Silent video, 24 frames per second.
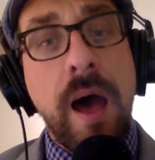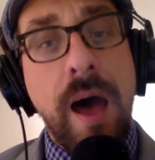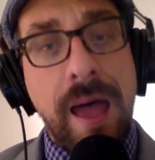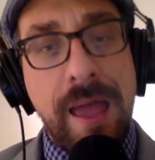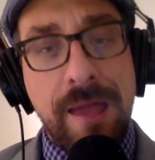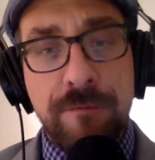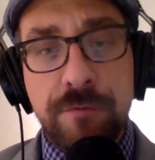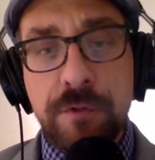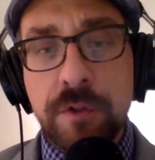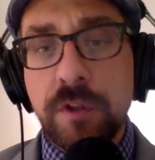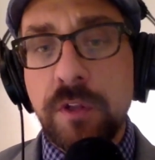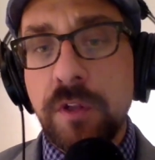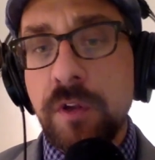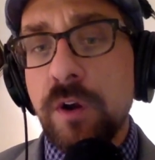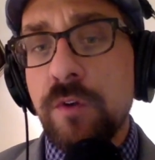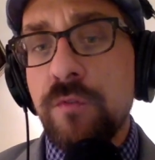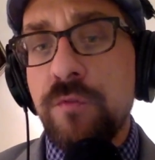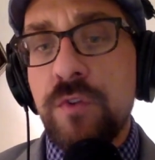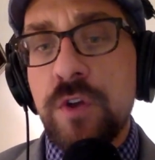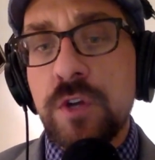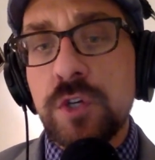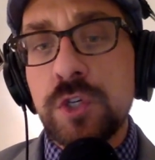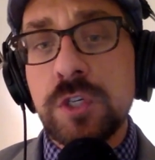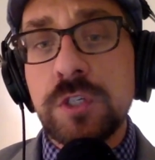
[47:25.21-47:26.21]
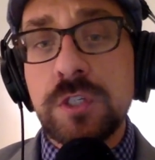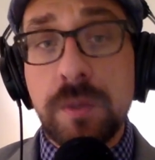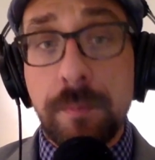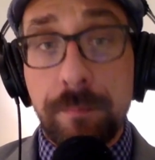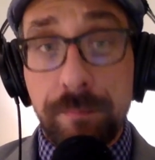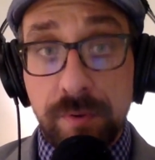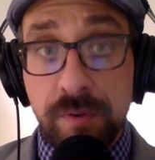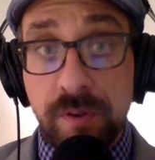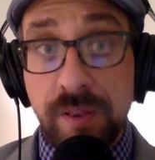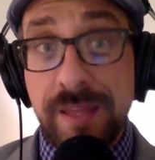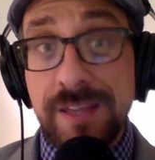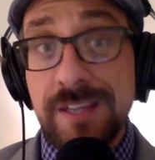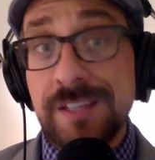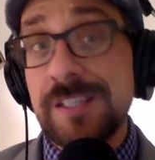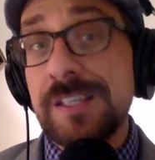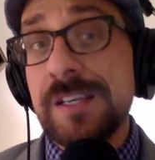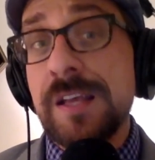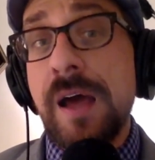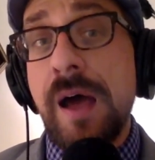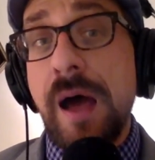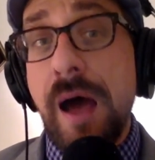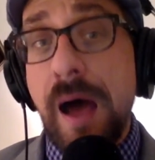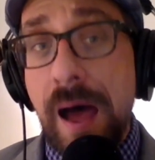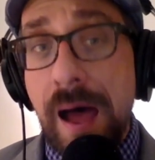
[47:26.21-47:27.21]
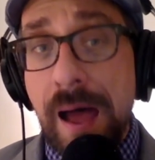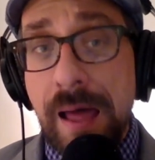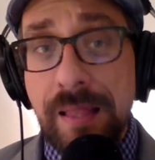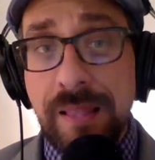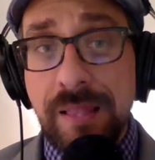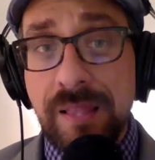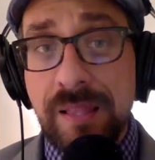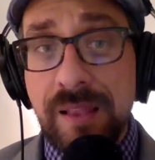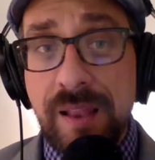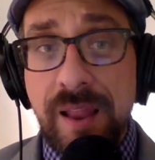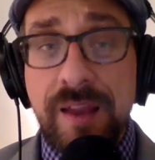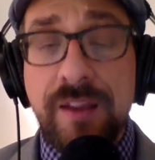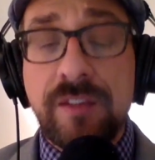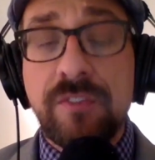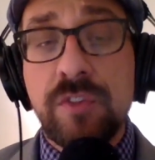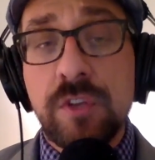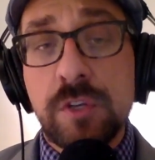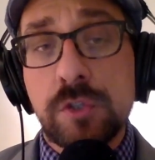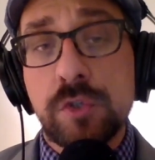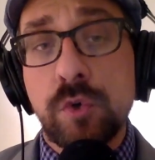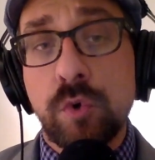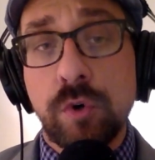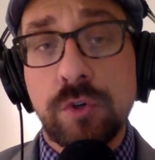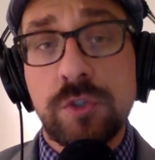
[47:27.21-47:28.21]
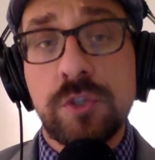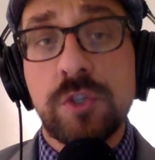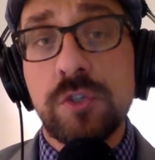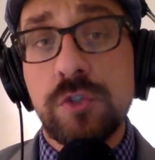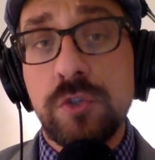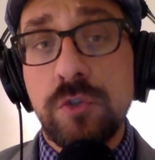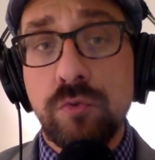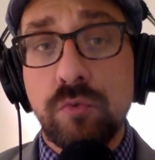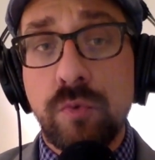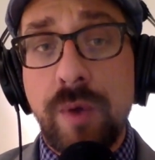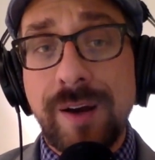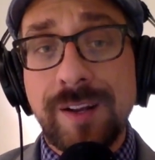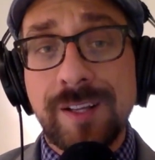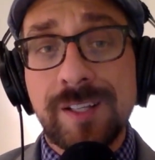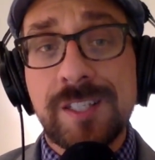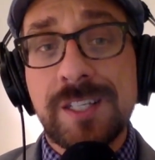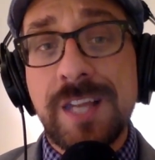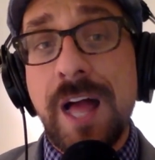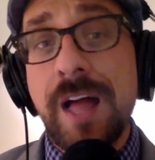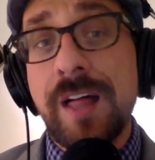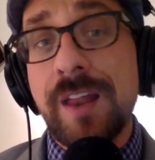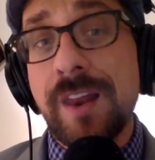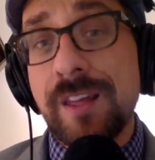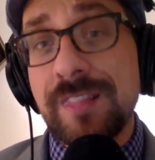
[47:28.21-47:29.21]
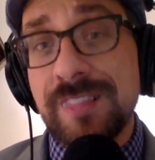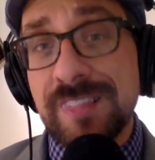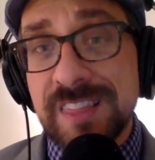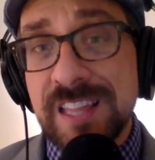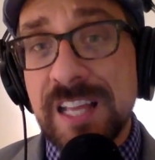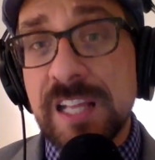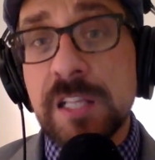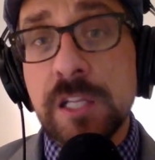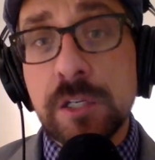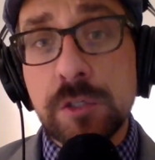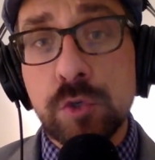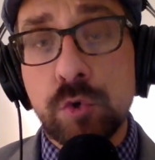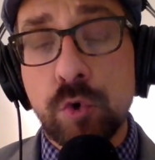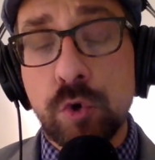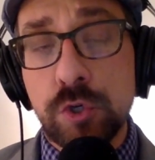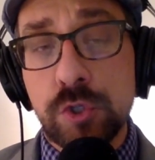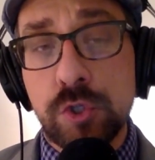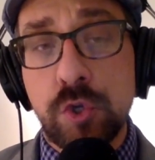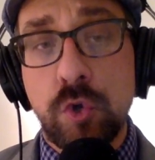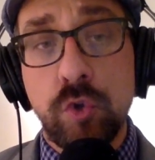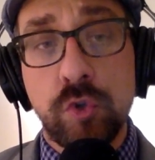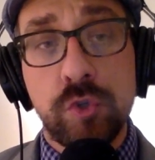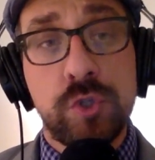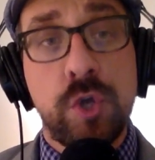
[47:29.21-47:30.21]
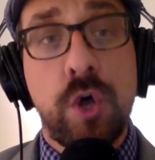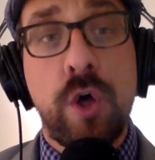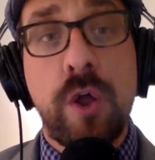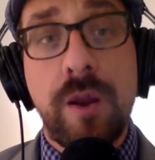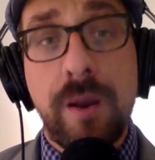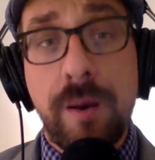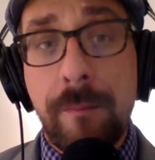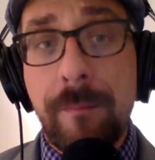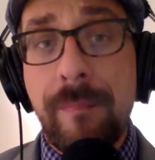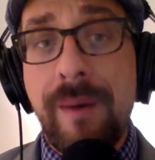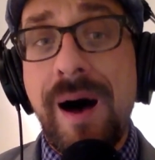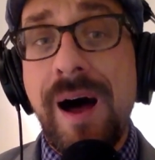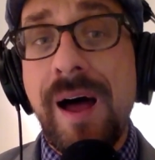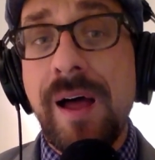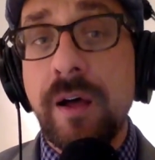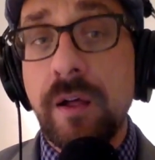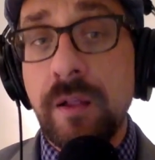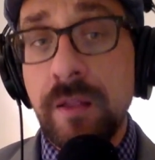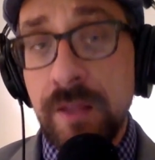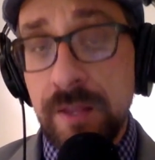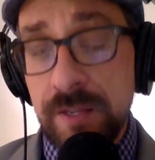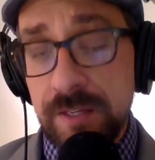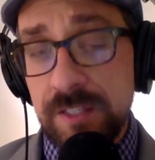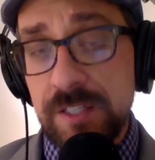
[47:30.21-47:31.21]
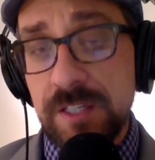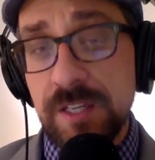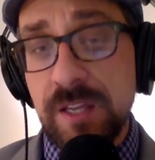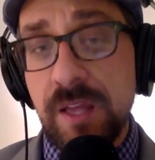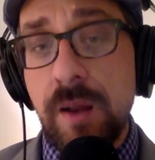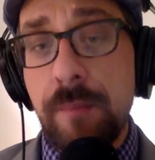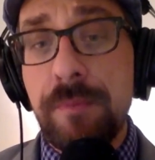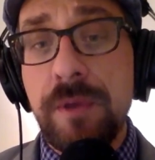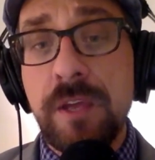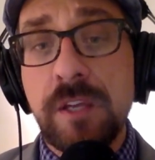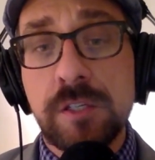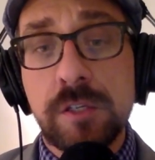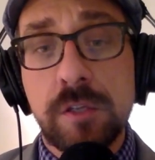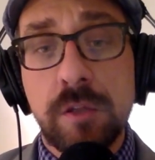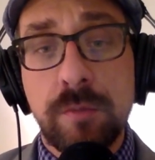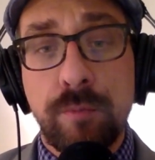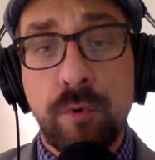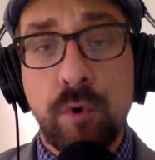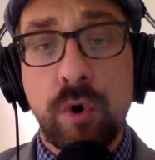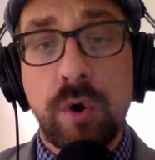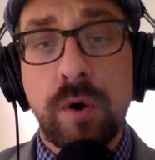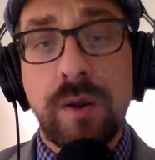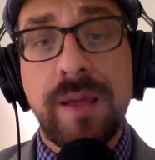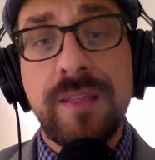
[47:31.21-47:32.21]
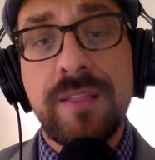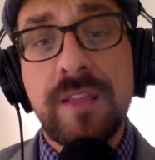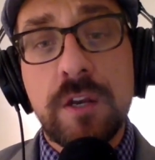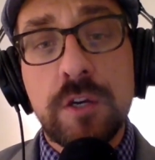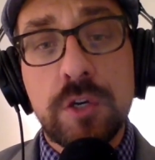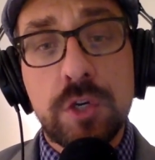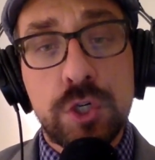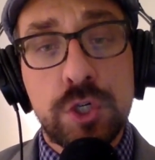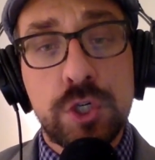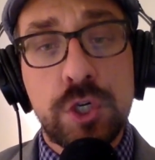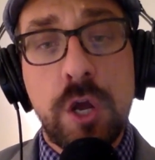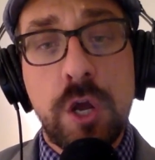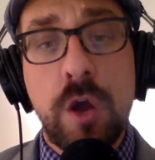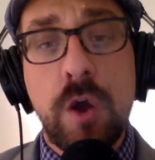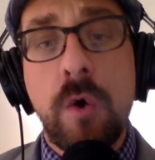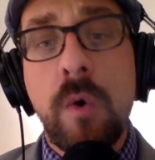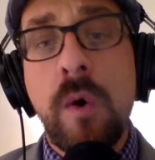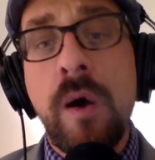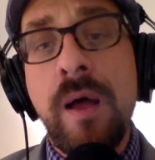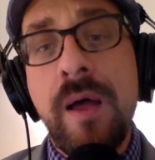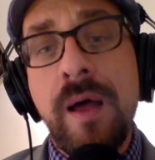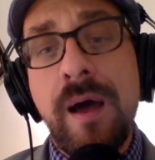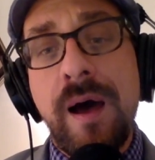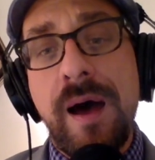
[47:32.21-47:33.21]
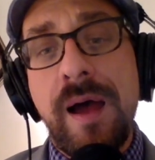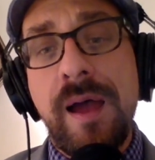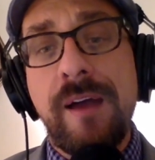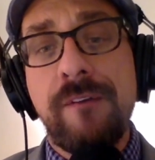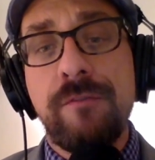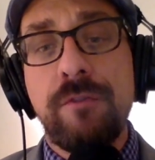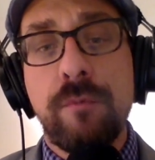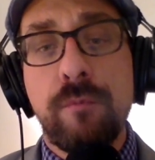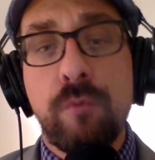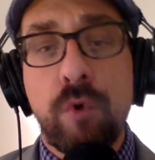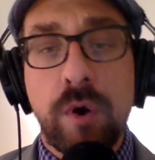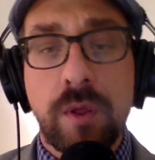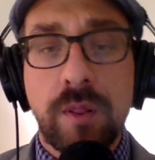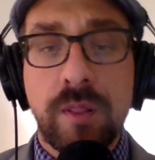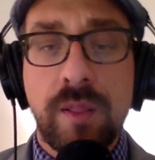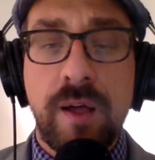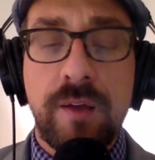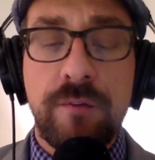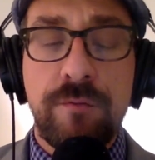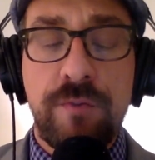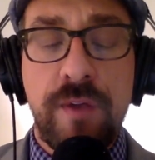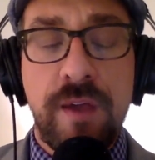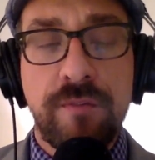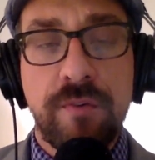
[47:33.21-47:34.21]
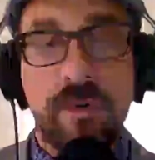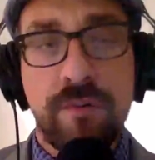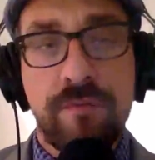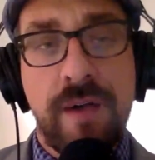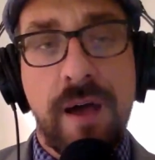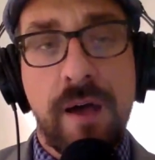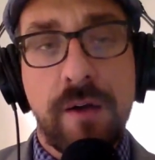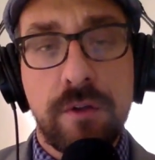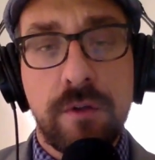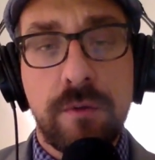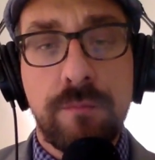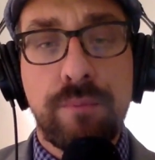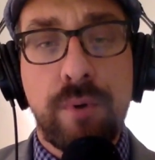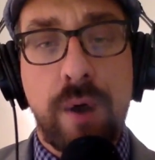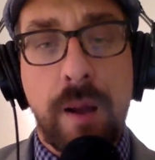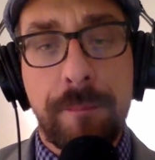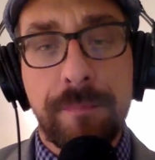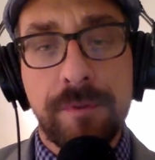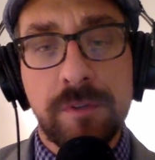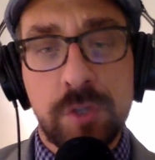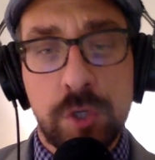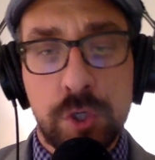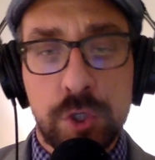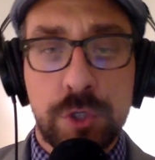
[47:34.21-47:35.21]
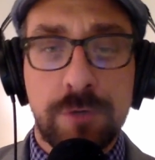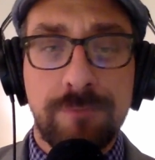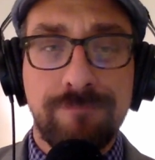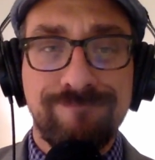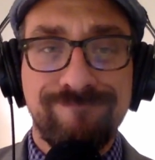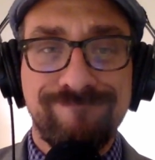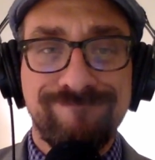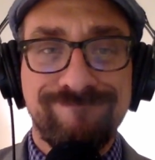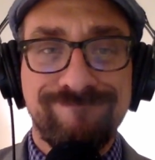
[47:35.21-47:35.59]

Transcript: I have Clear Vision to place. I like this horse's new running style, and I think this horse holds on at a mile to get a piece of the board. And then to show, I have the morning line favorite value proposition.